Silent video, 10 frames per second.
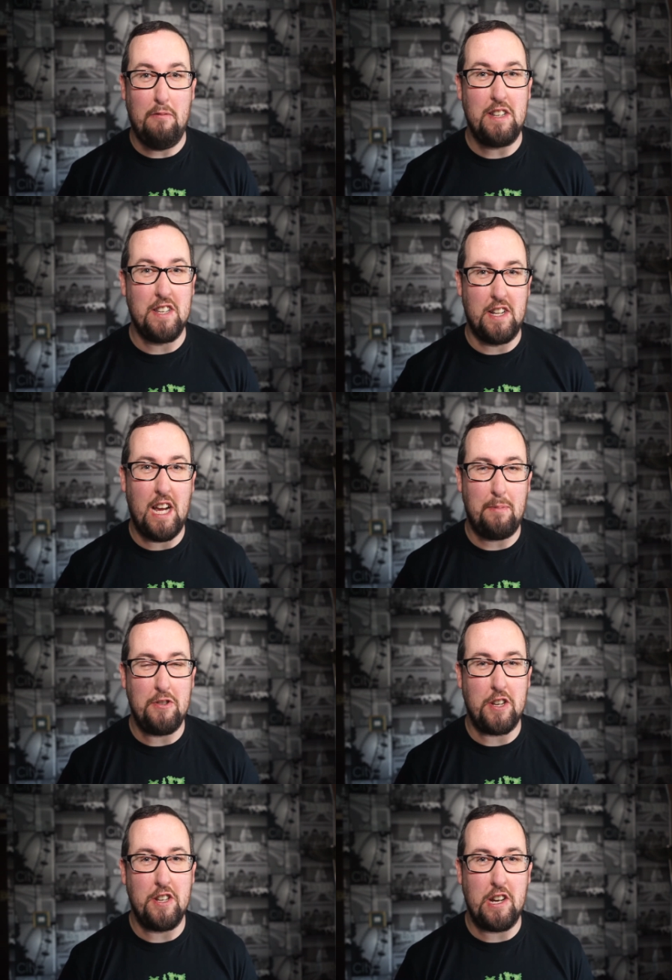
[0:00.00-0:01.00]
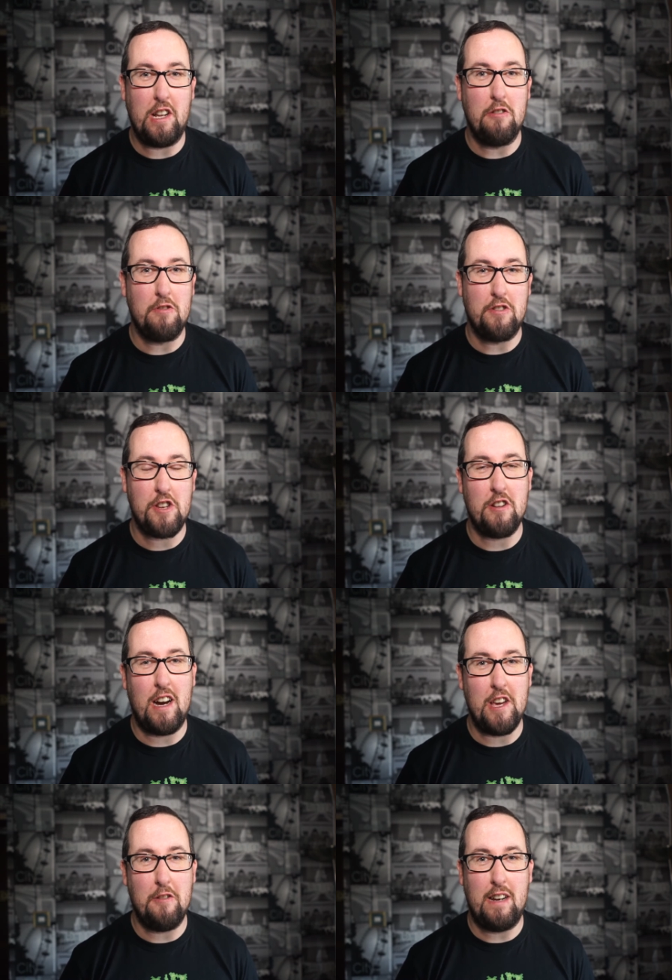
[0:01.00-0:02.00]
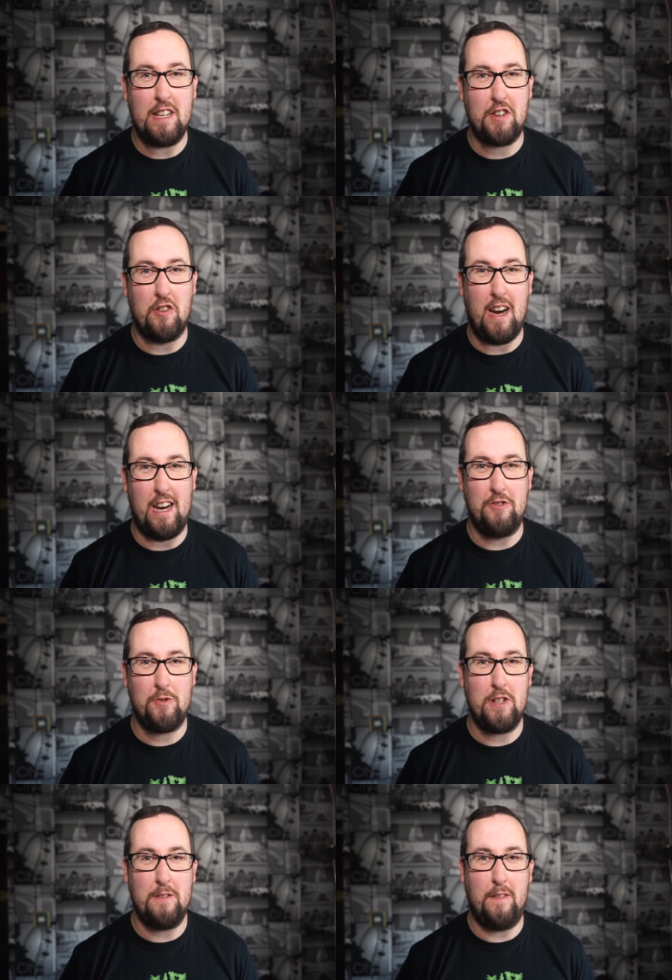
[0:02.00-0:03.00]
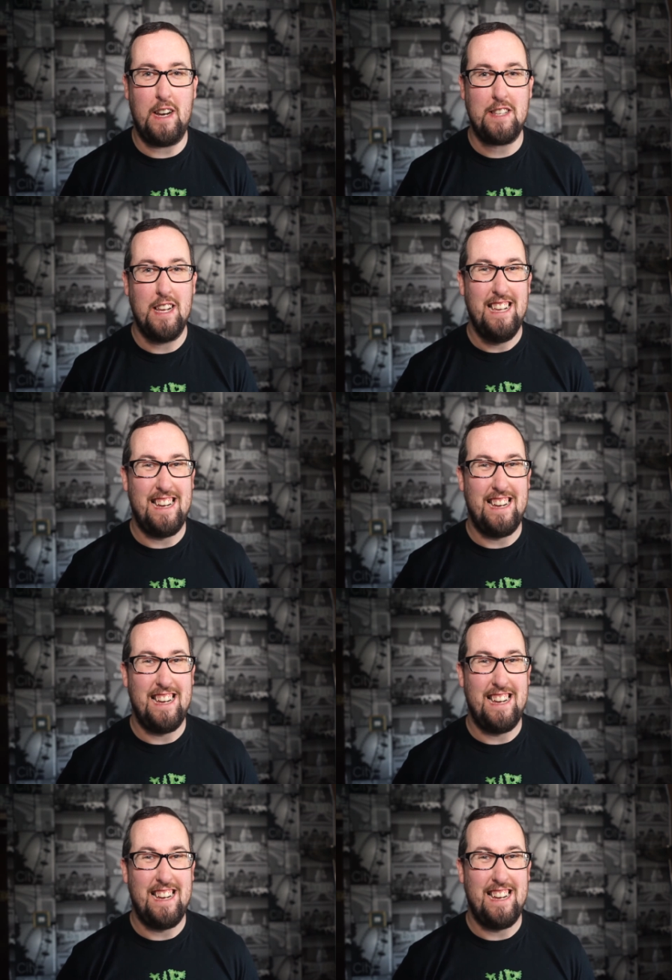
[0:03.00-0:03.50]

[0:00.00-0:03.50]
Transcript: which is an app that you can download onto your iOS or Android device.